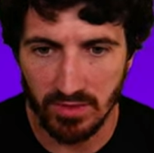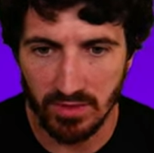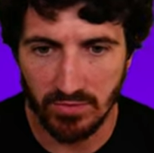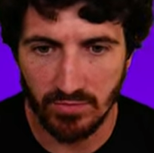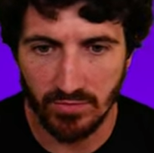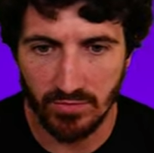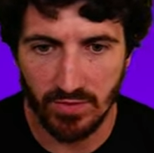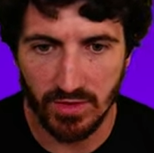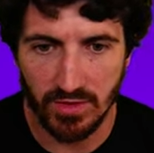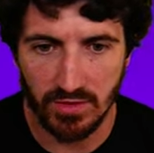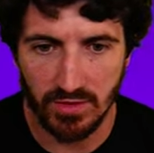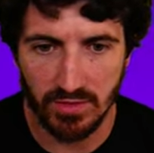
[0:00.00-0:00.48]
He
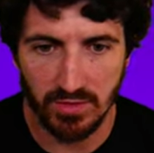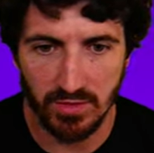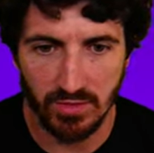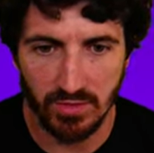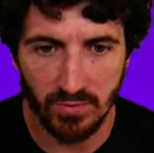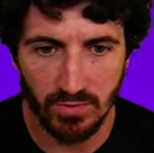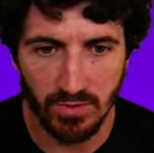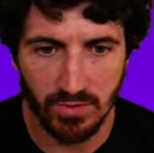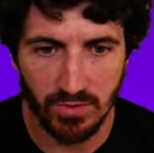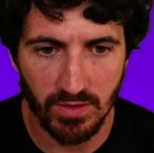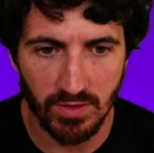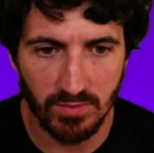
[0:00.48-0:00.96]
found that
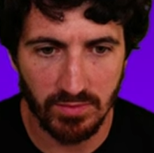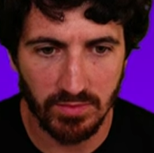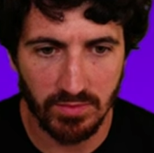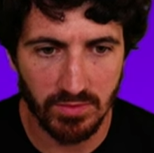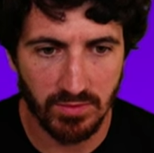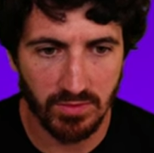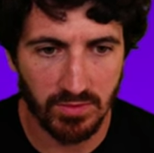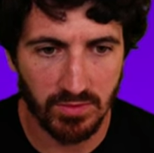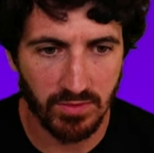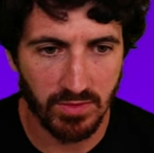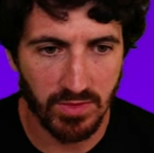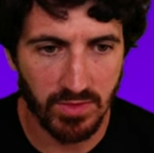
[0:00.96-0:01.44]
with
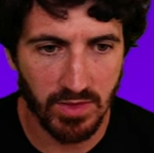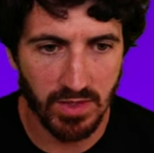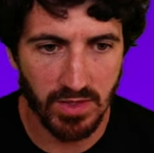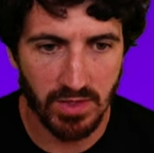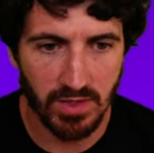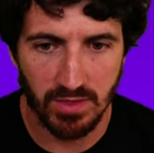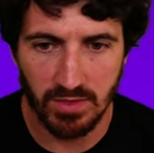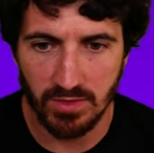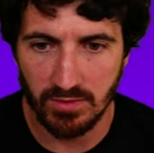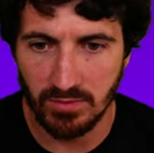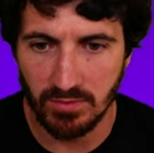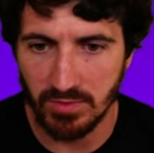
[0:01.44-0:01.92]
Apple,
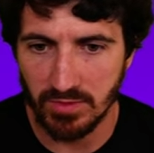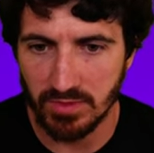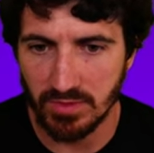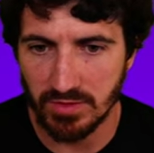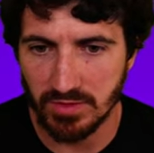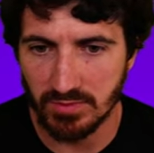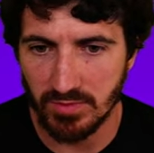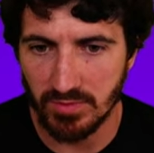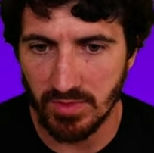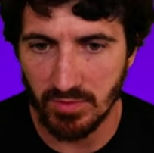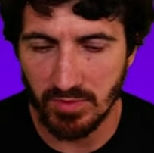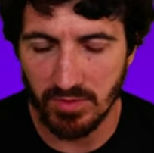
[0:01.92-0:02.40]
the
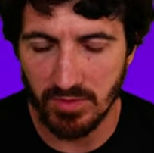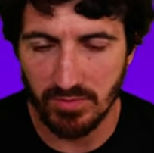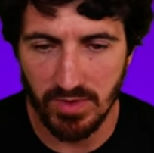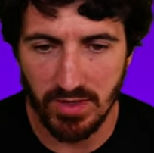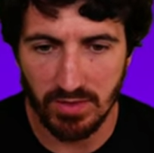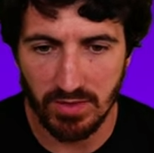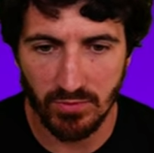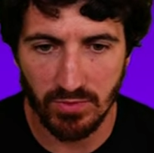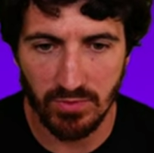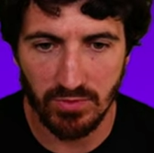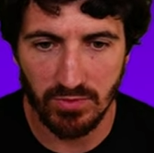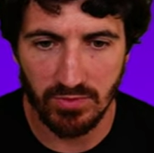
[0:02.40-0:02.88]
wireless memory
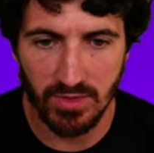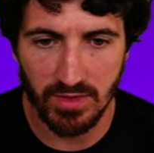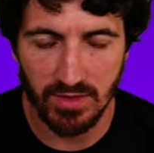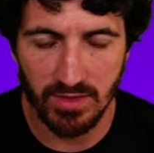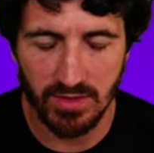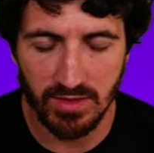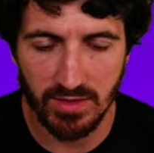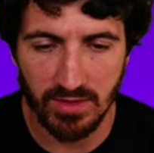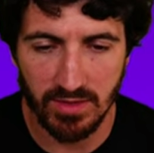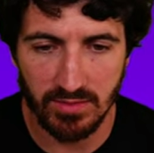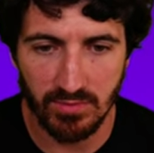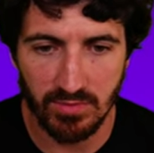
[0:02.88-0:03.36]
bandwidth rather
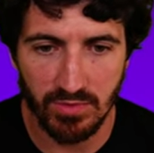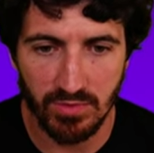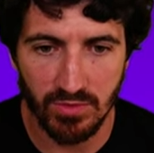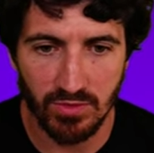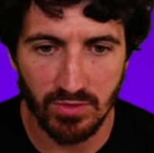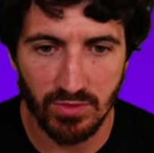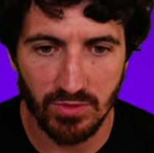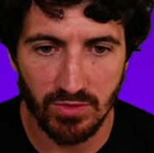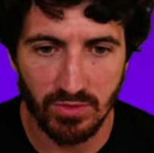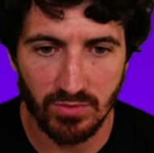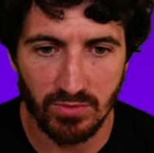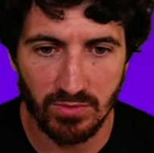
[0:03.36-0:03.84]
than
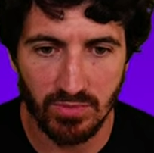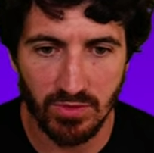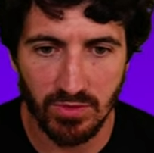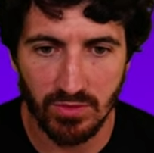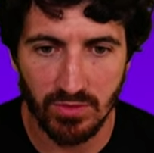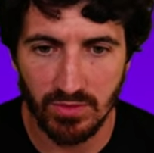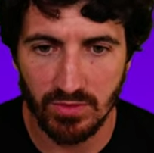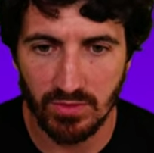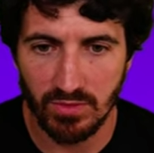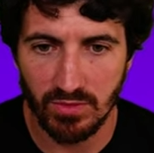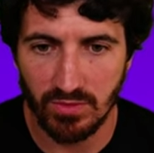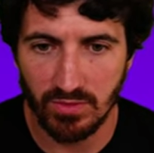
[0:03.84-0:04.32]
pure
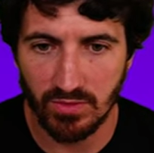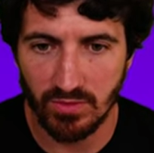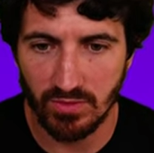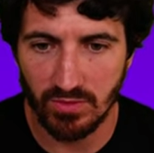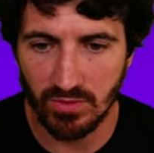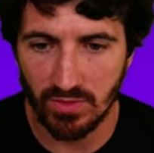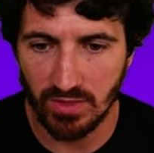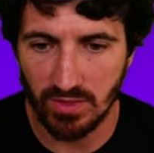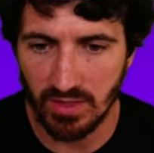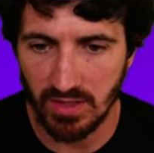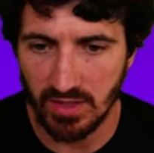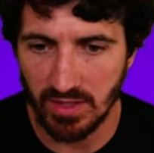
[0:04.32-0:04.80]
compute.
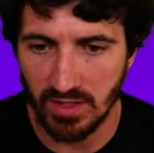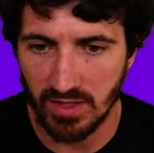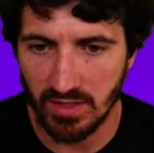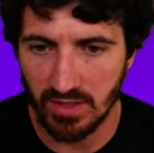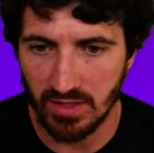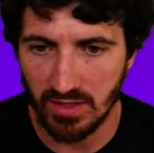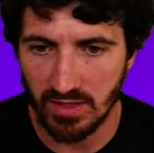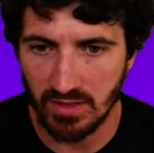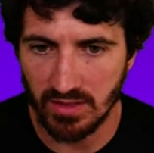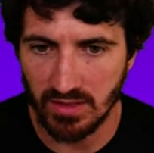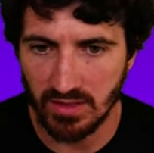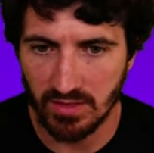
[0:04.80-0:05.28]

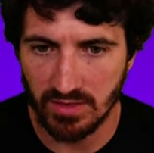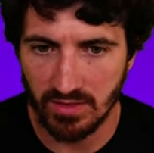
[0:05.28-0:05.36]
Okay.